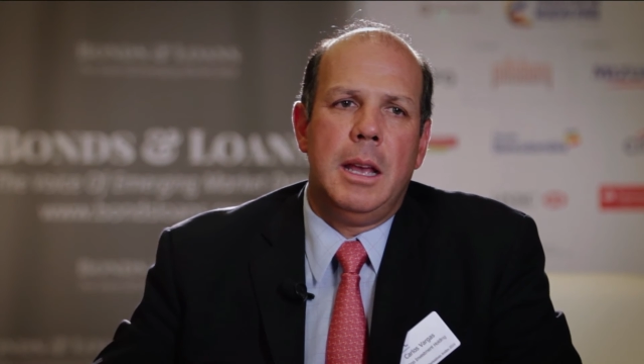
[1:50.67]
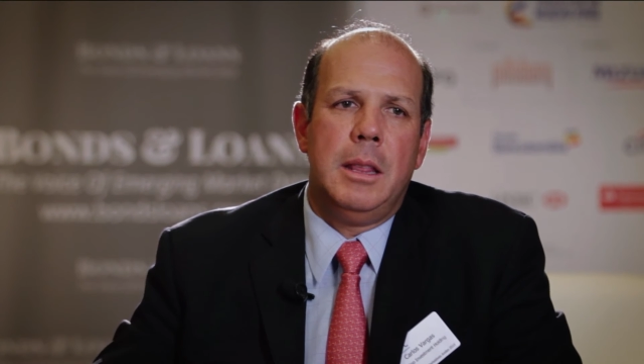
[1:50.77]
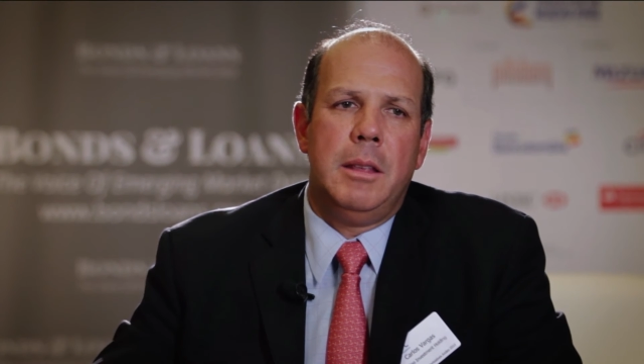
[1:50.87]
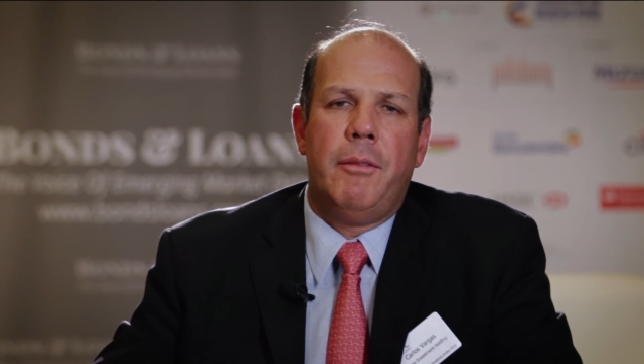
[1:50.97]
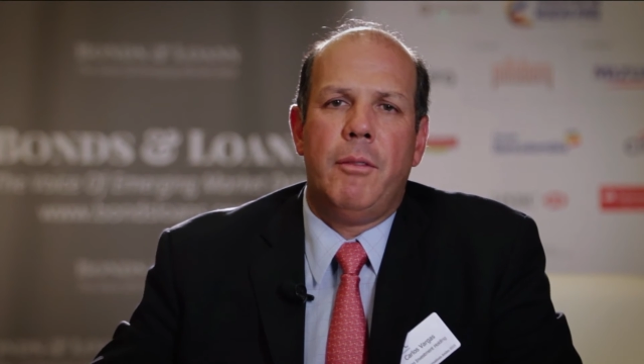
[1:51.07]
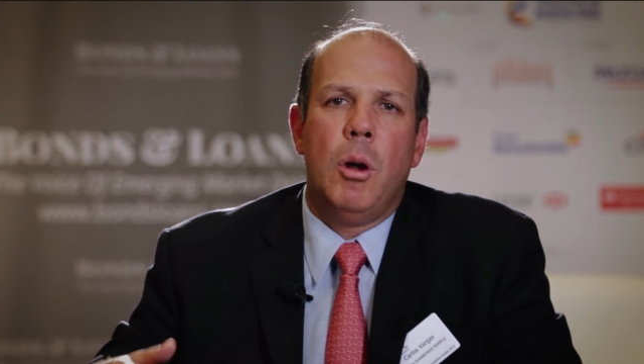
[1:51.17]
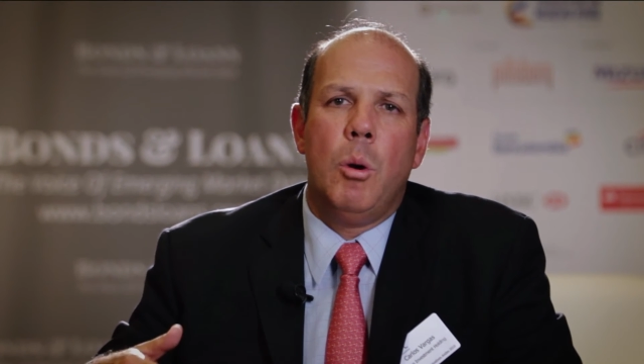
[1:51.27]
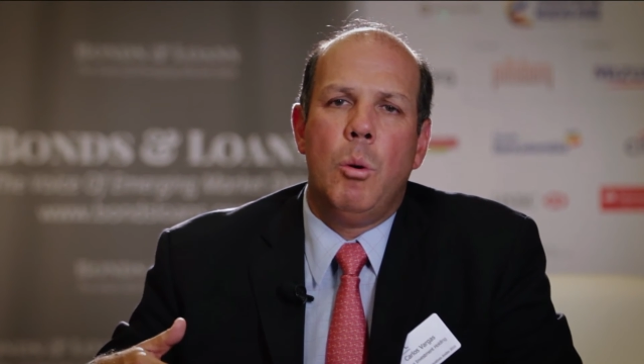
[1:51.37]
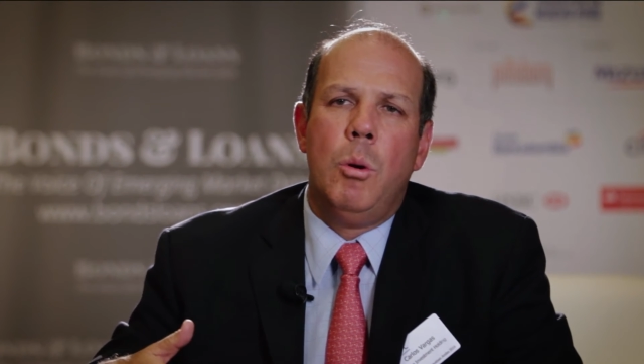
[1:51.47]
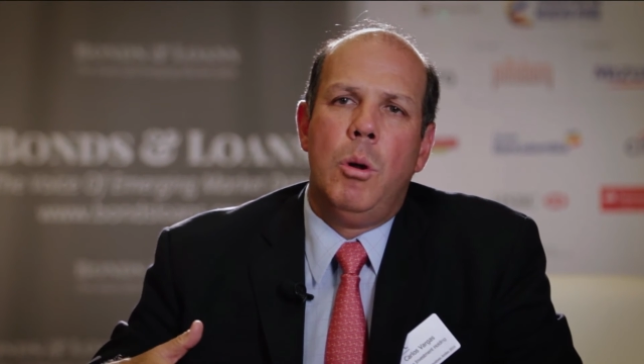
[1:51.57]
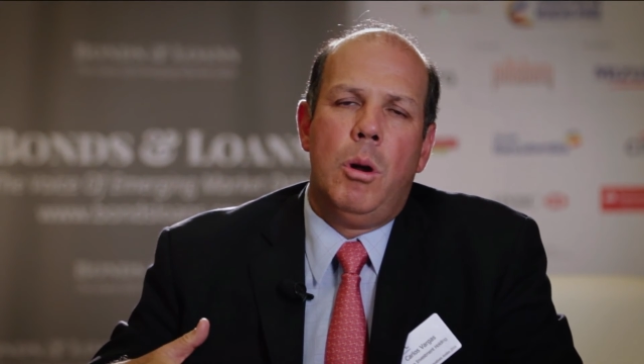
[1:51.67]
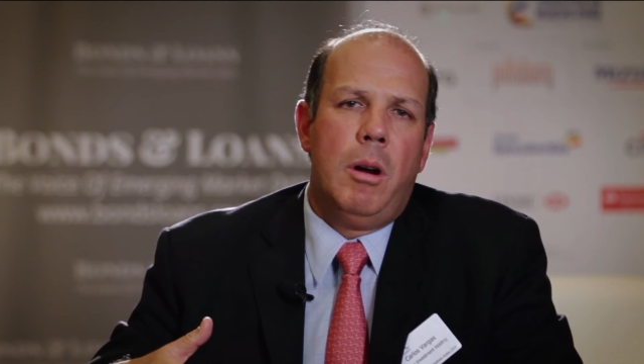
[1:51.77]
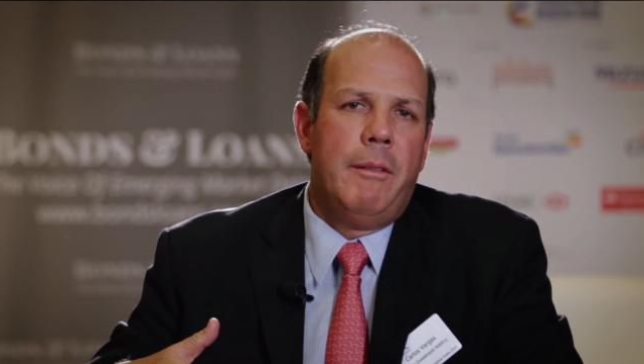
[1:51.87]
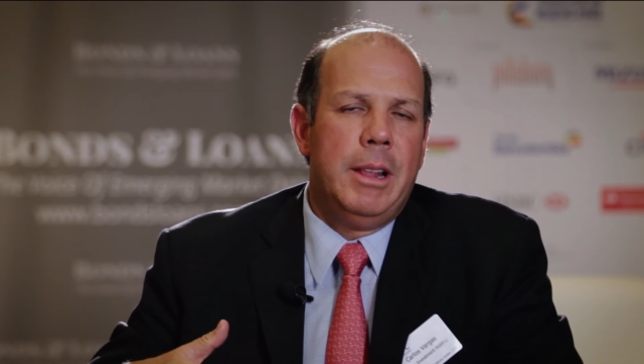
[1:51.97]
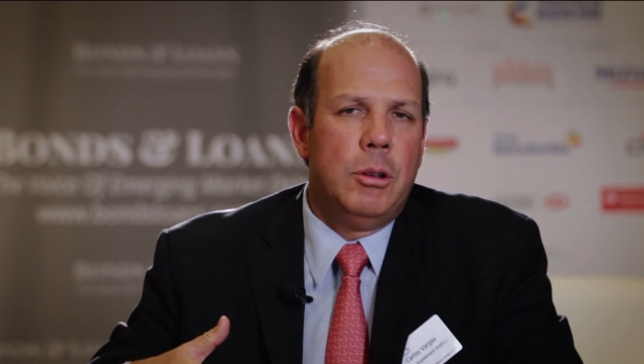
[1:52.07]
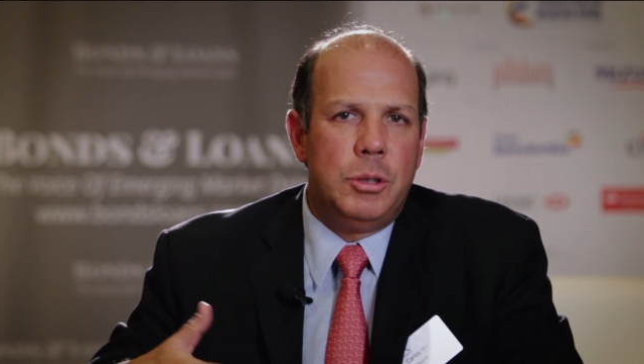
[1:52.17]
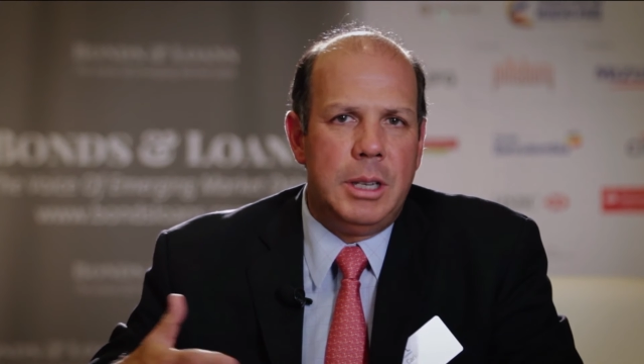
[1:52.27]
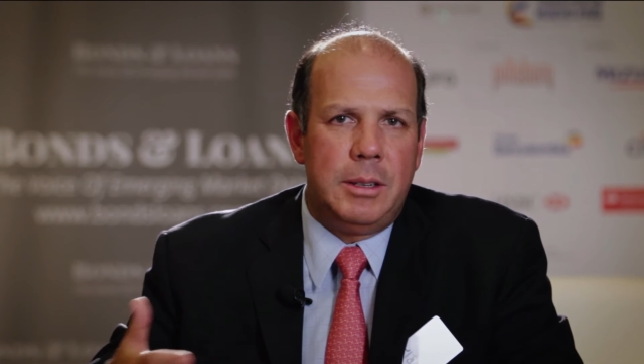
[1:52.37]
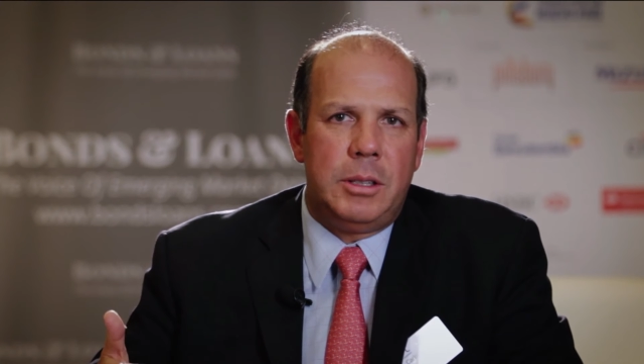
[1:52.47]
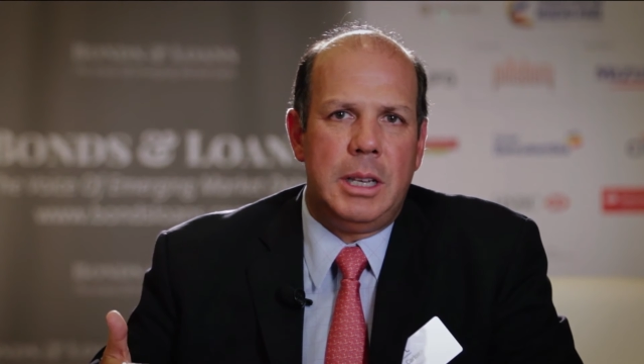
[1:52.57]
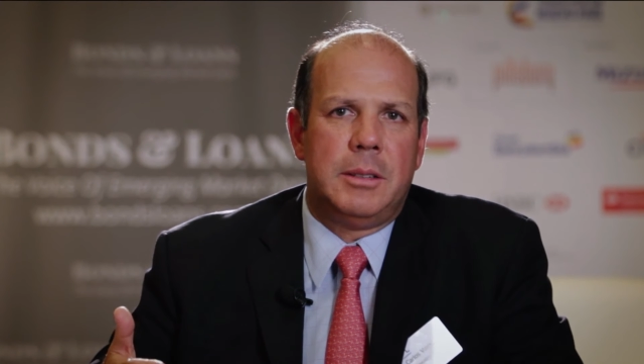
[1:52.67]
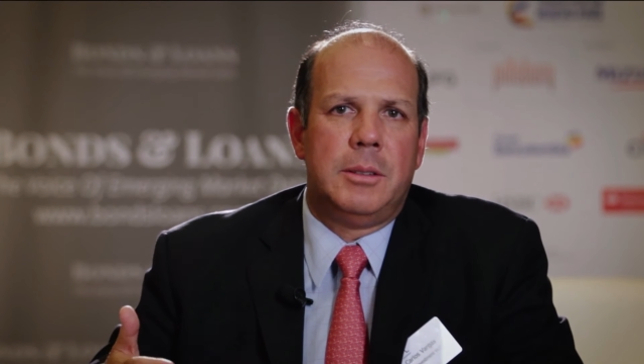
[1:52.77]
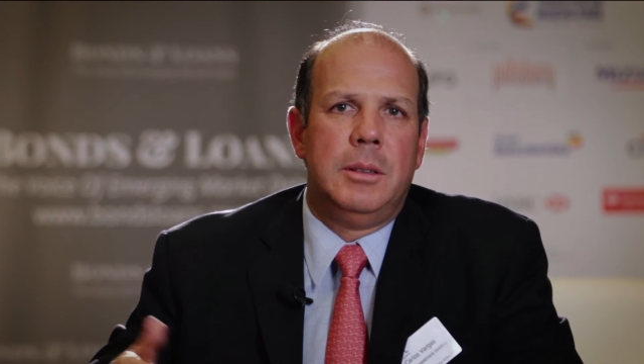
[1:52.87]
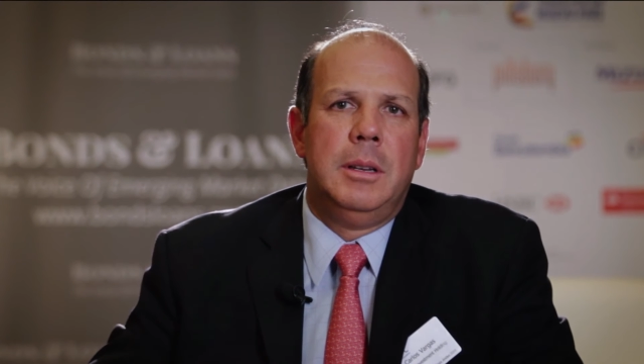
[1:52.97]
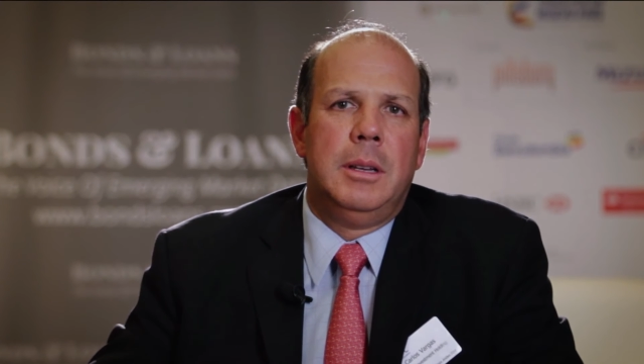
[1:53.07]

the flow of the logistics